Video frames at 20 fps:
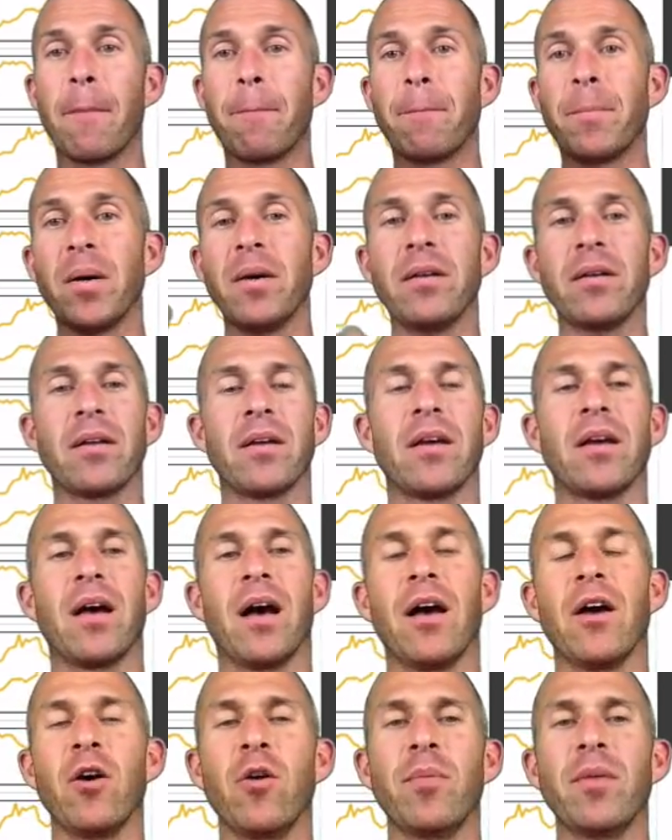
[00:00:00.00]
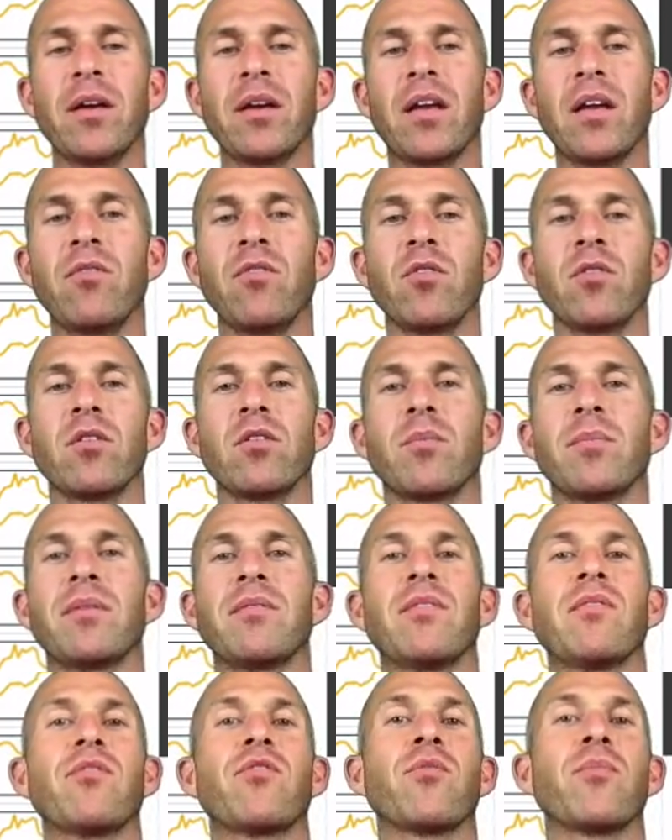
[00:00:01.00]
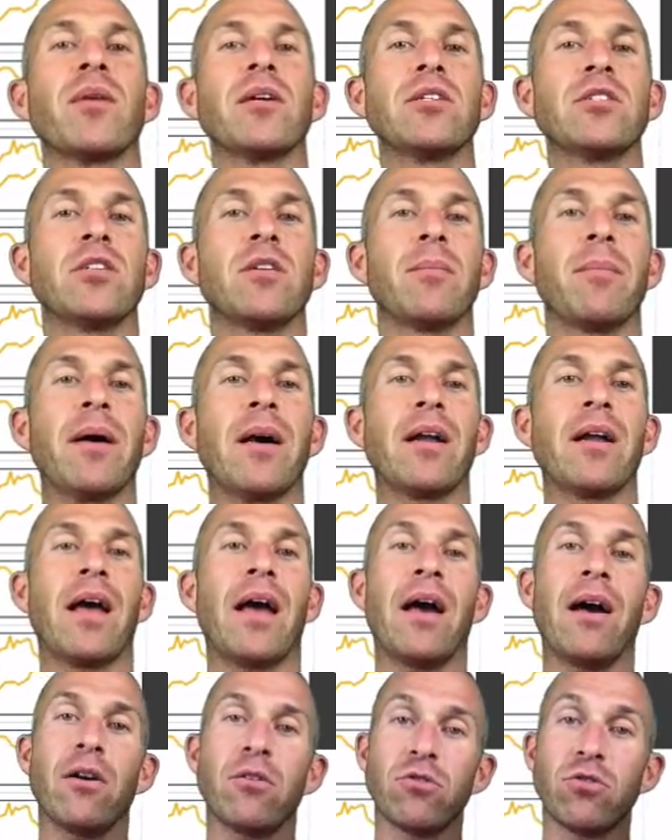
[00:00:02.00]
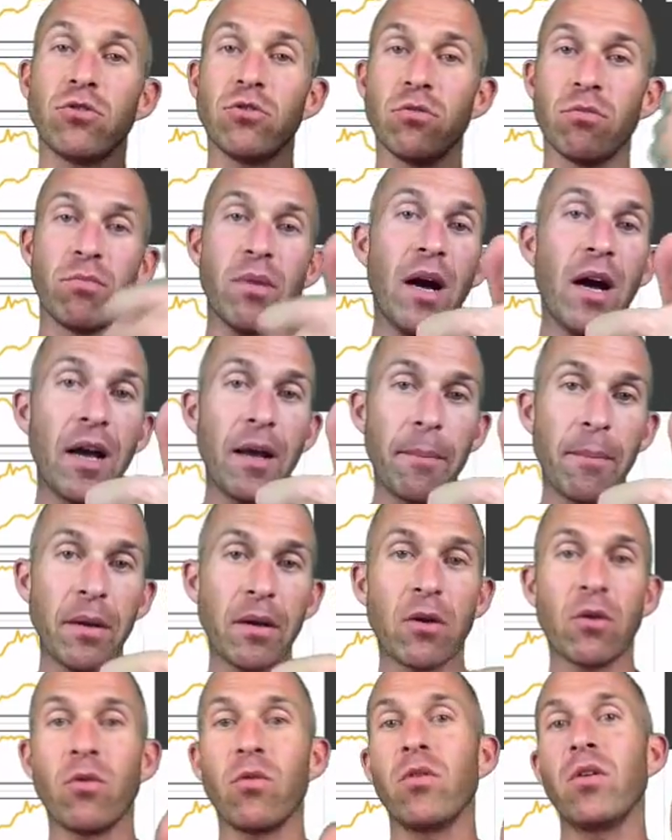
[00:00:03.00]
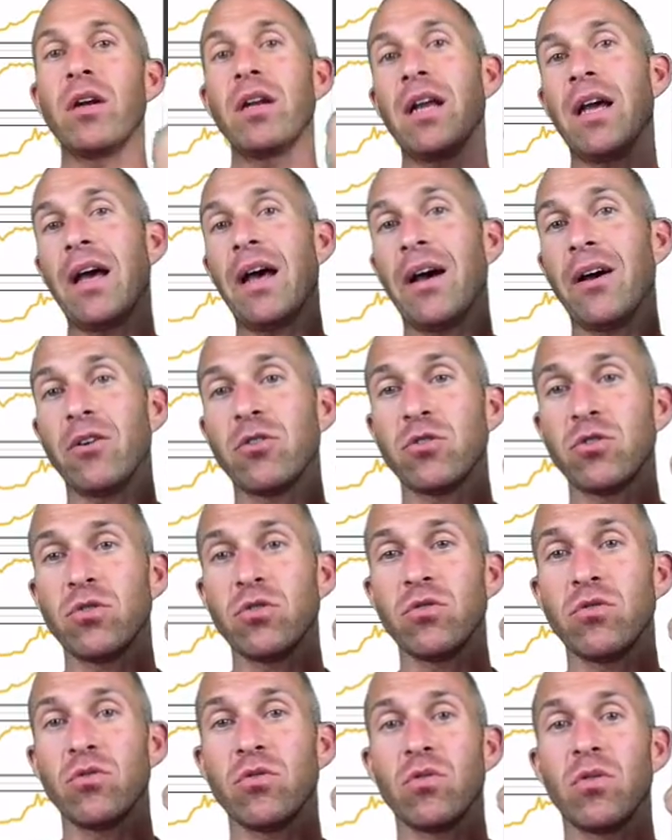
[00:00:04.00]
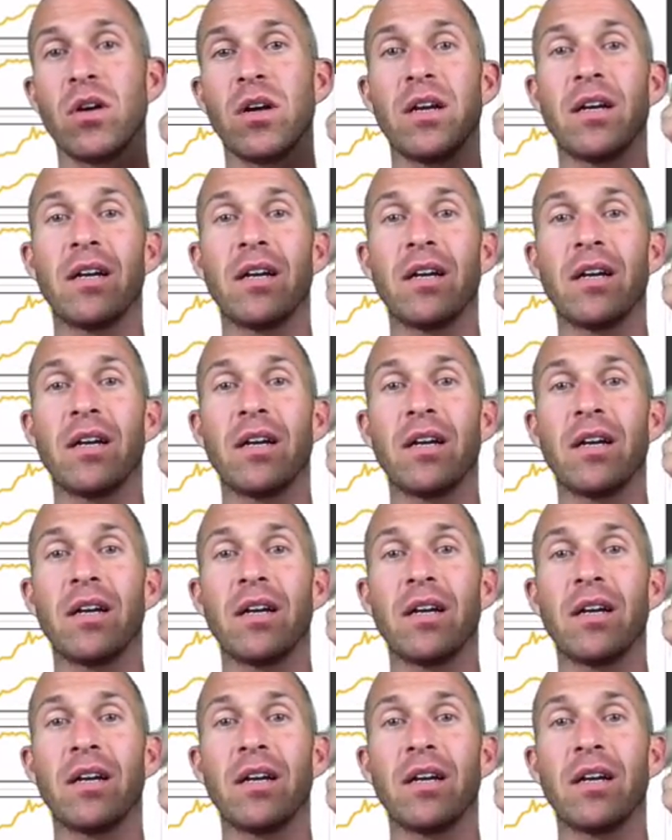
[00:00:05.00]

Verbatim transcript: But I hope that gave you a little bit of information about how to buy Bitcoin, how to